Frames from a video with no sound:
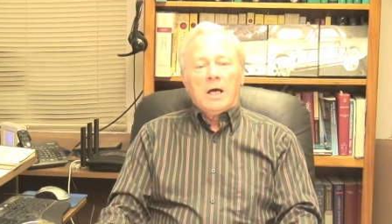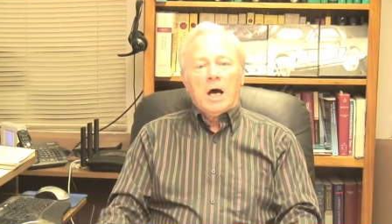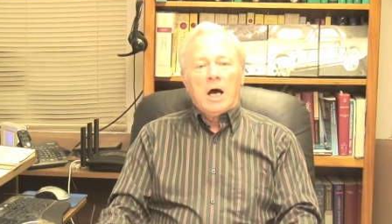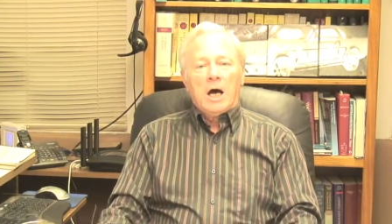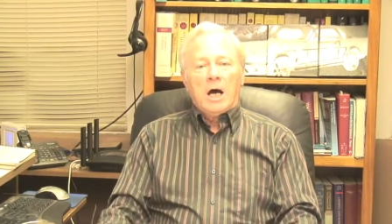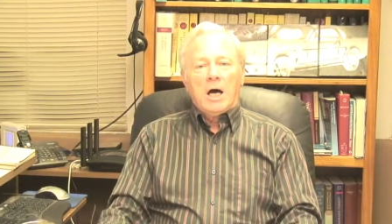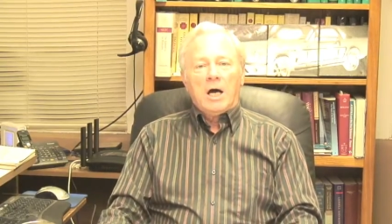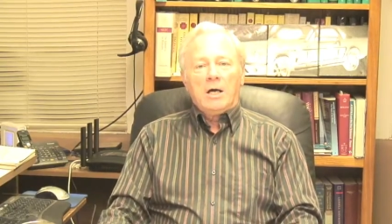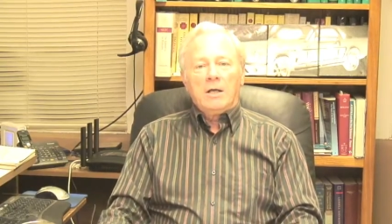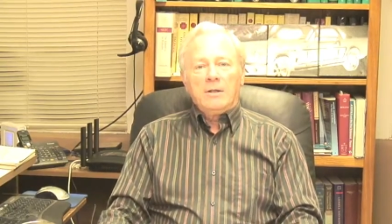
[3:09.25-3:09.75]

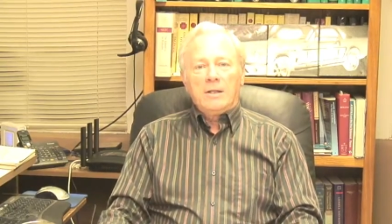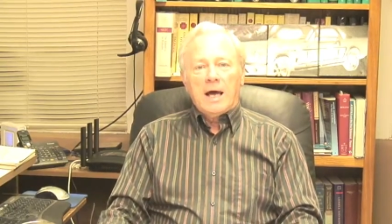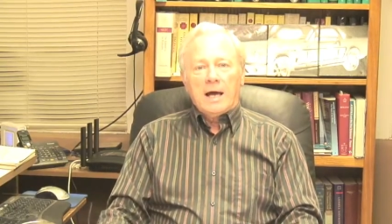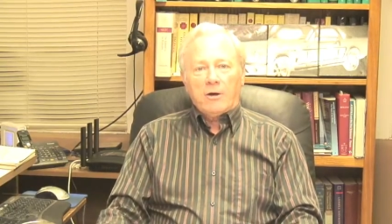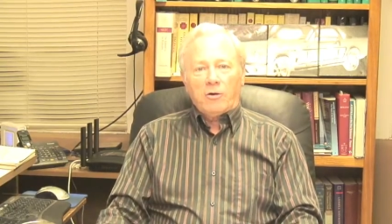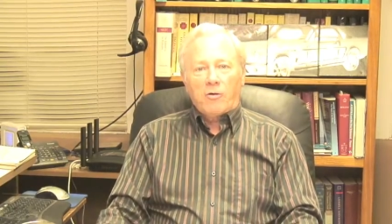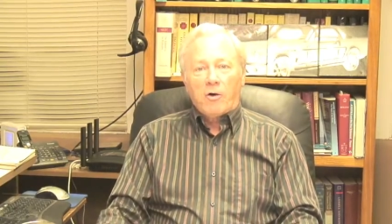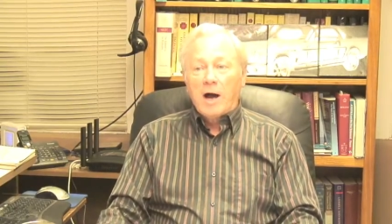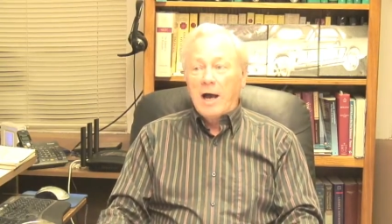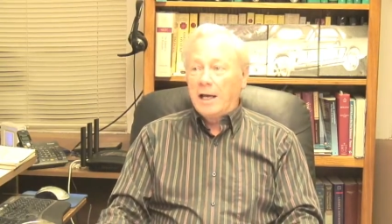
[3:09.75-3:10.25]
uh,
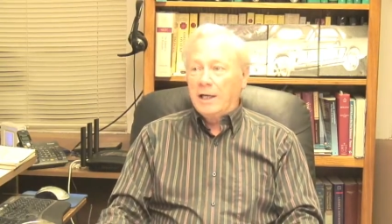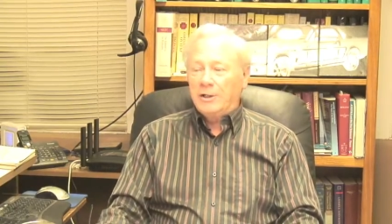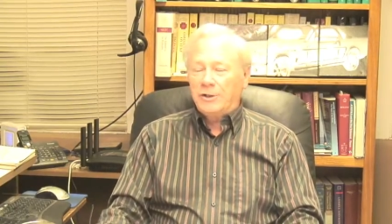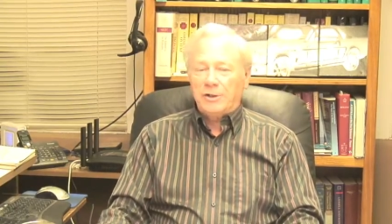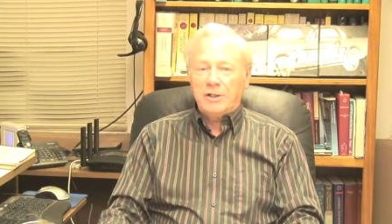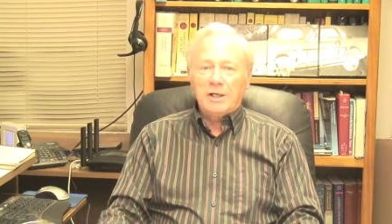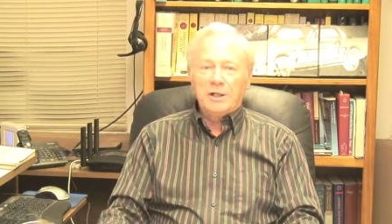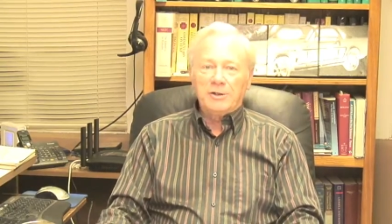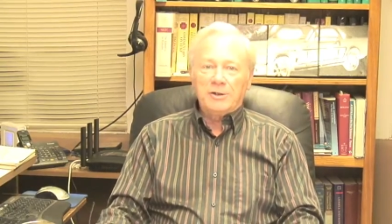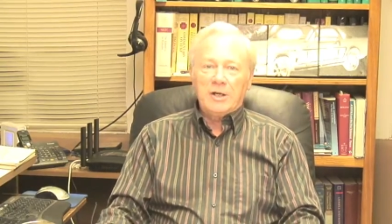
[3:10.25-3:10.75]
that
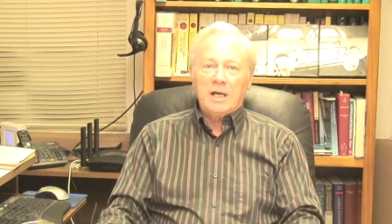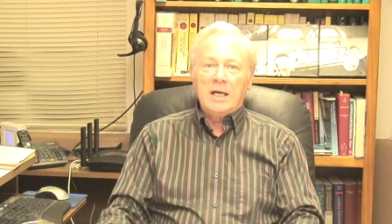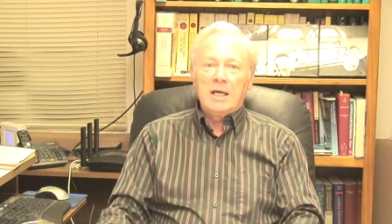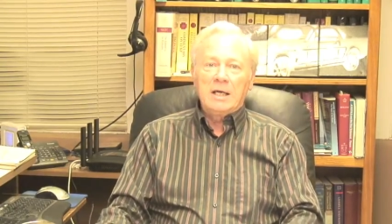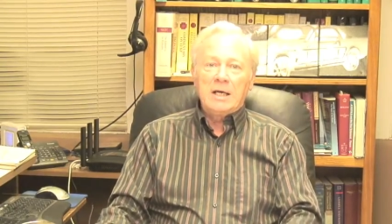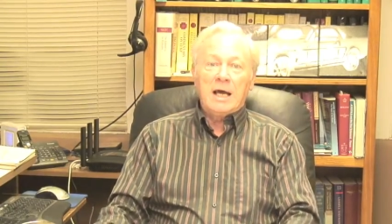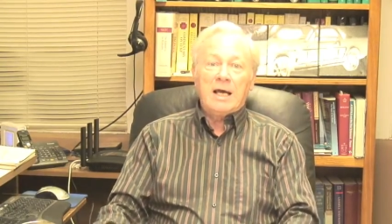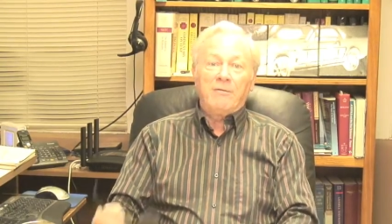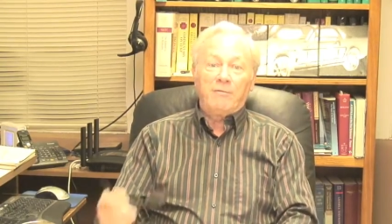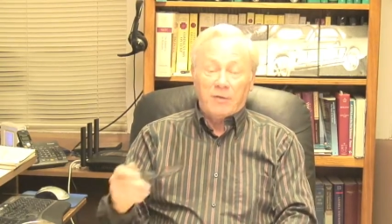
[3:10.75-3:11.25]
Christ is
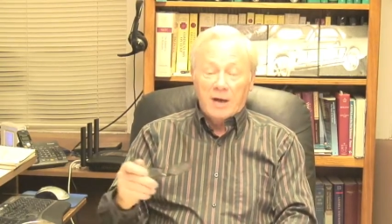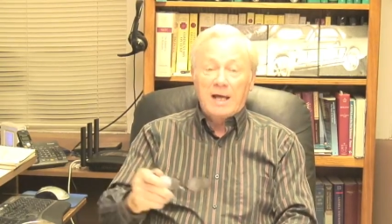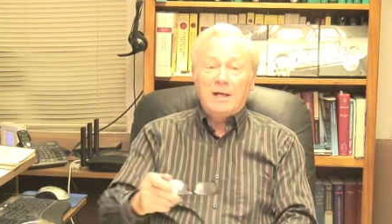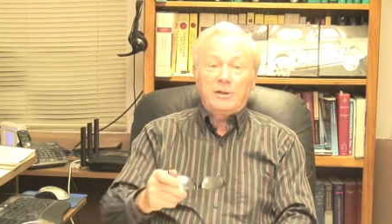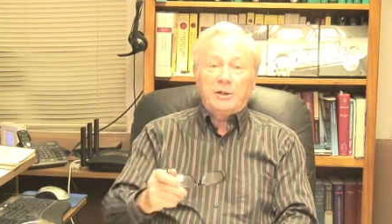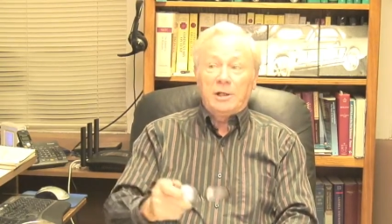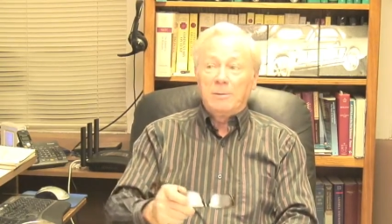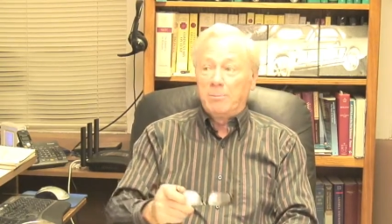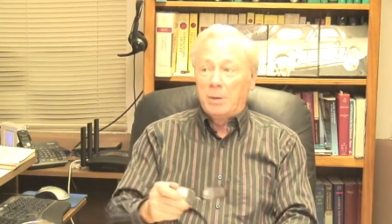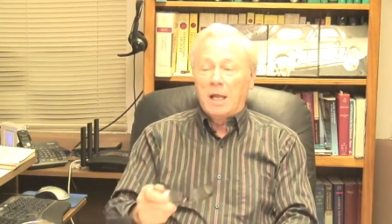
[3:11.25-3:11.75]
in a
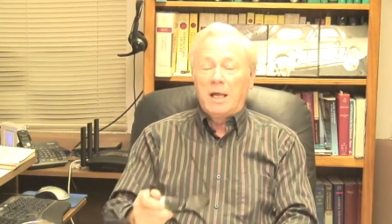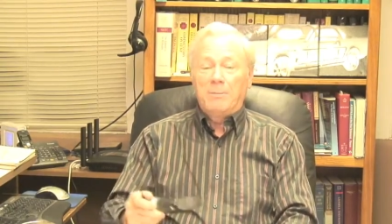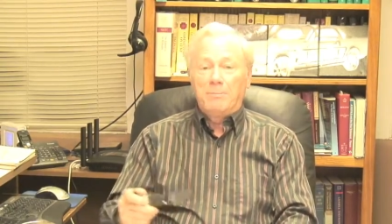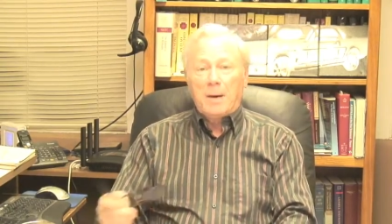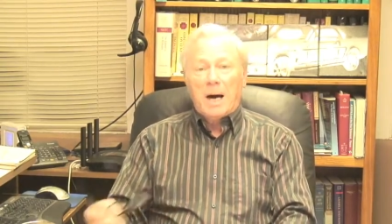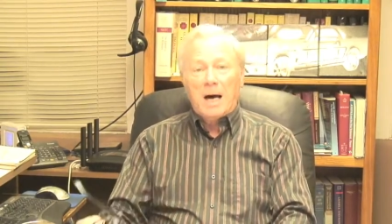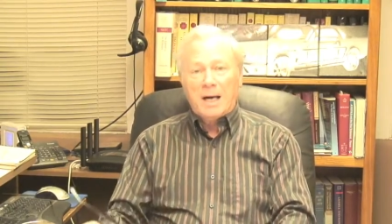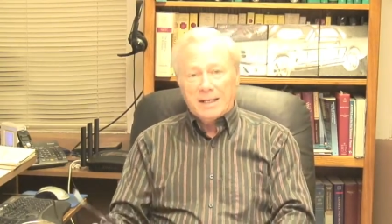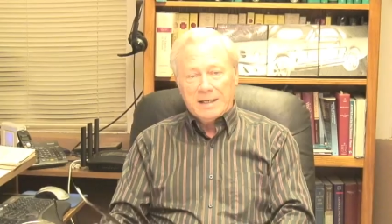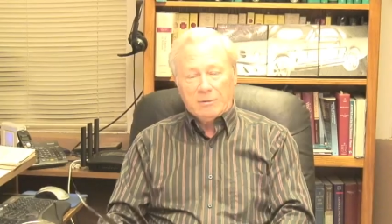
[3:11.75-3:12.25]
flesh and blood
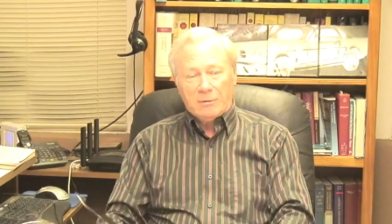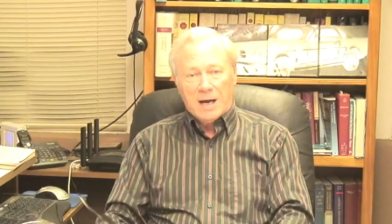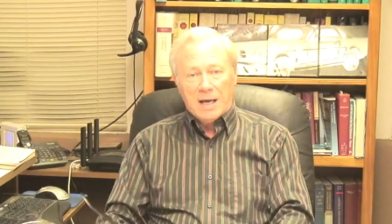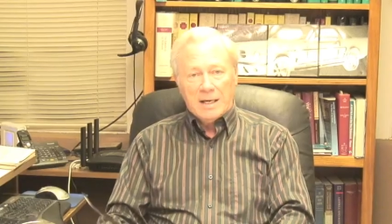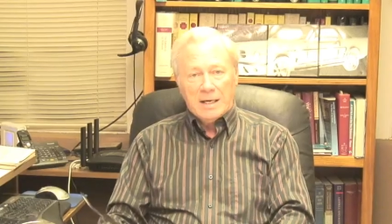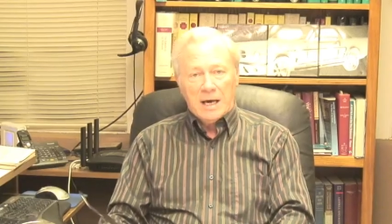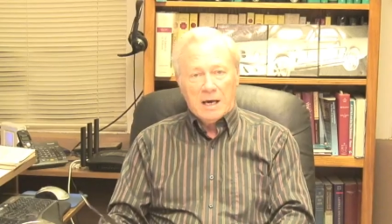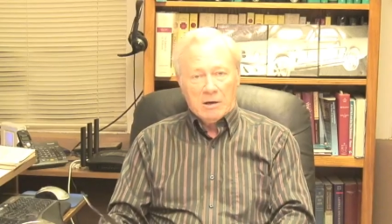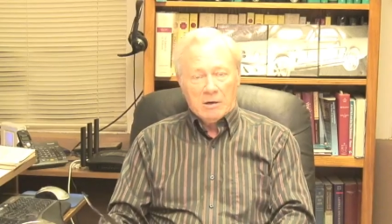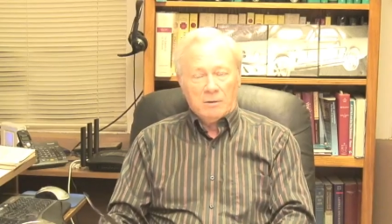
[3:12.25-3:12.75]
body
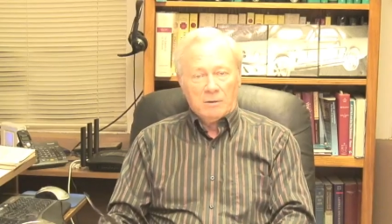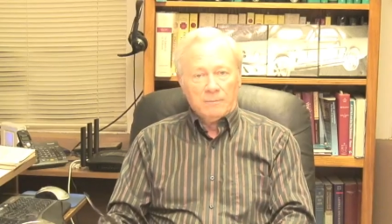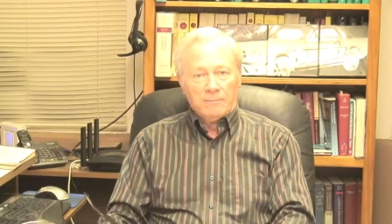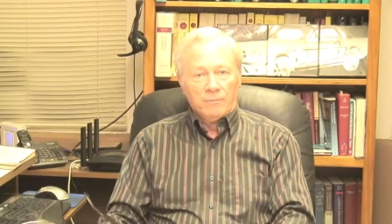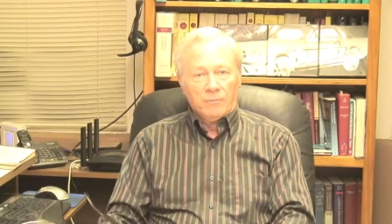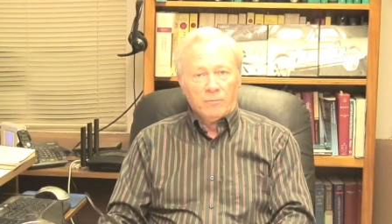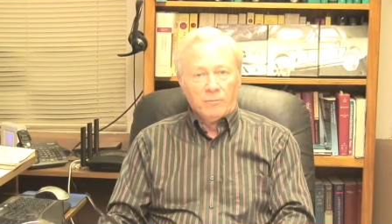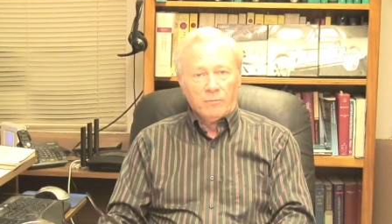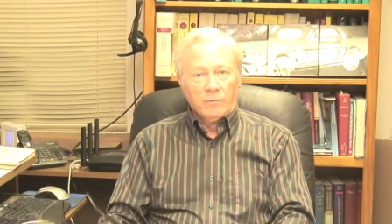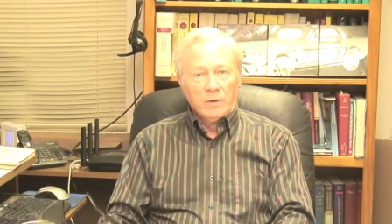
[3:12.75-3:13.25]
right now
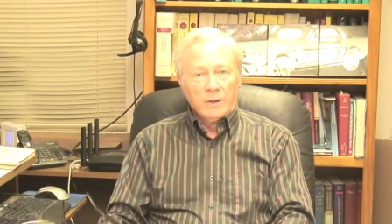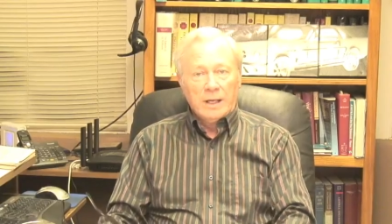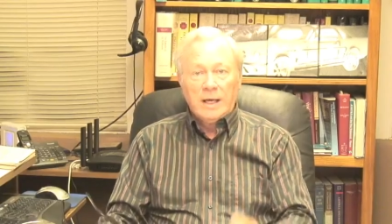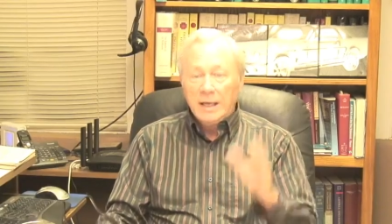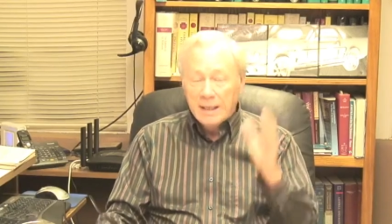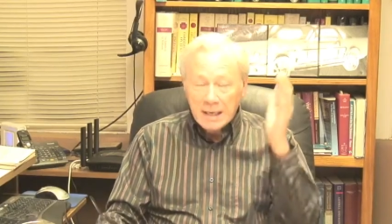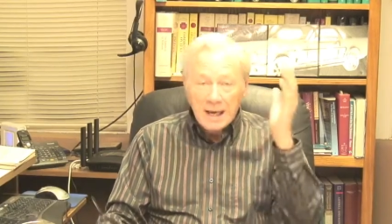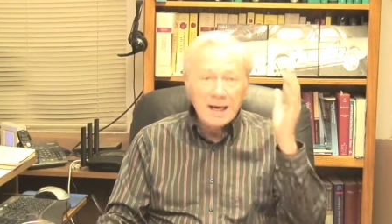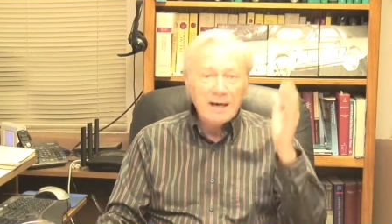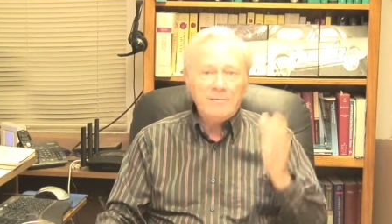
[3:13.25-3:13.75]

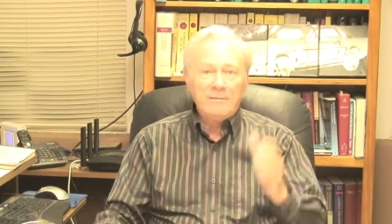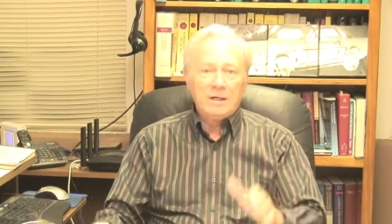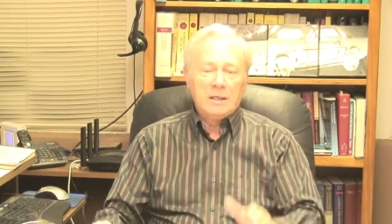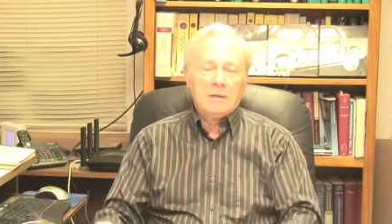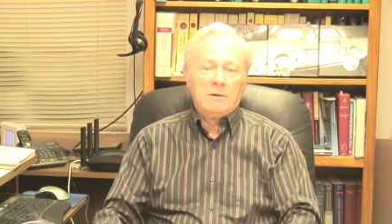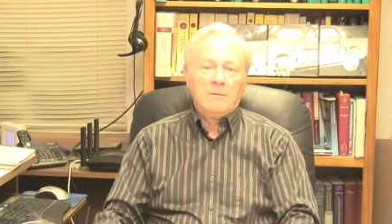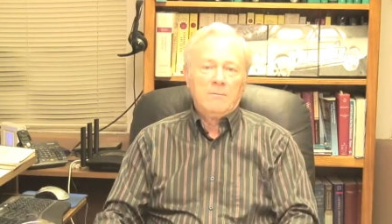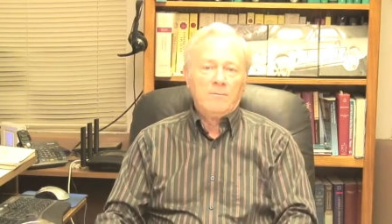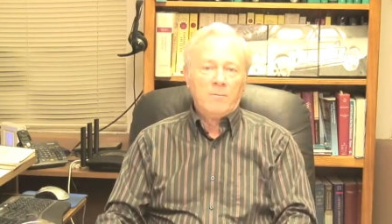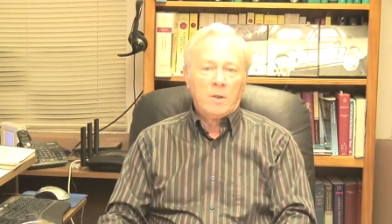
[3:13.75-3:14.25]
in heaven.